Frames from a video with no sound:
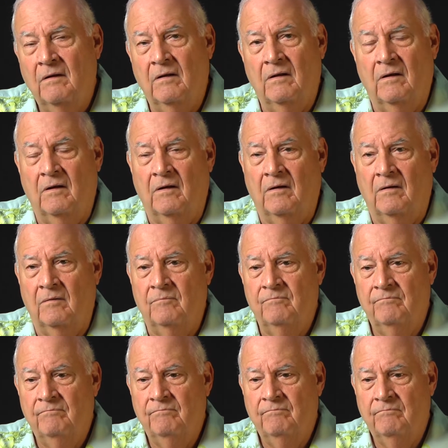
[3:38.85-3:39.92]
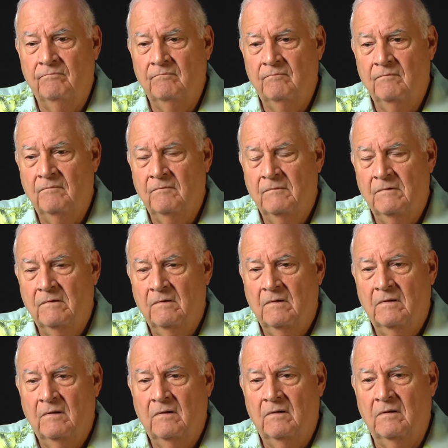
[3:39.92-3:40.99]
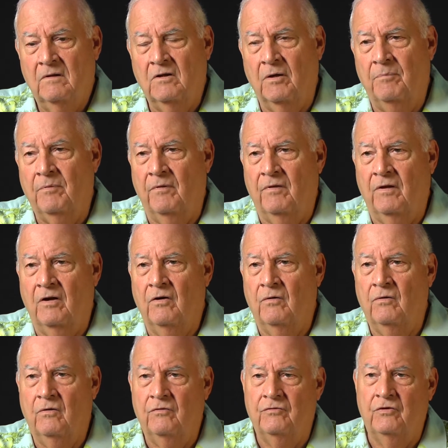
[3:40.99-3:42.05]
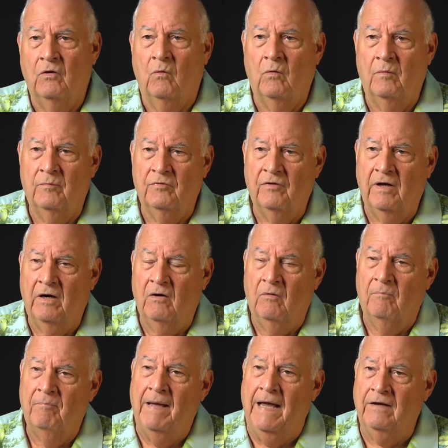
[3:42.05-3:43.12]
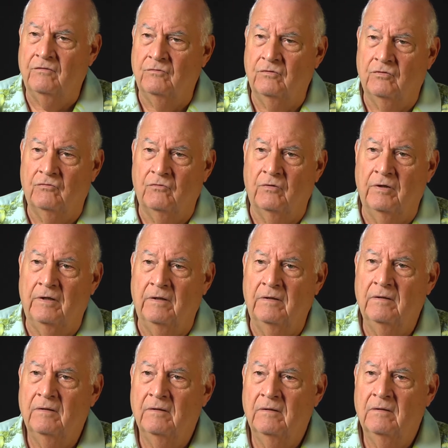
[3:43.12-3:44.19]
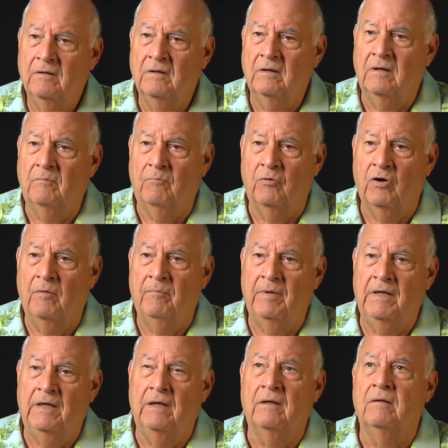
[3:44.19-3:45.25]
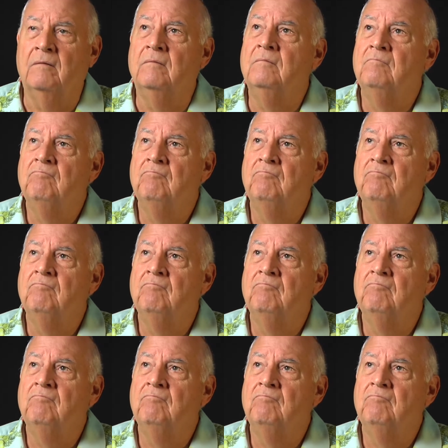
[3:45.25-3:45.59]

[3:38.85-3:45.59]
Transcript: um, a couple of the girls' dorms there on Baxter Street, uh, Brumby and